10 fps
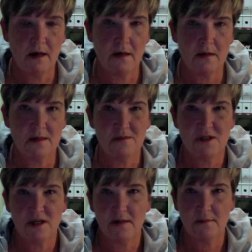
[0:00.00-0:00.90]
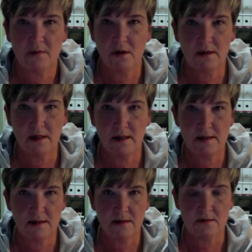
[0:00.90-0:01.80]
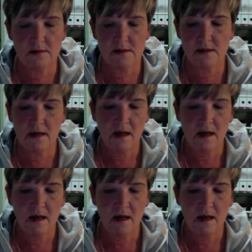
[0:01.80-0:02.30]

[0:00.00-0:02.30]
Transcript: some cheap holiday deals.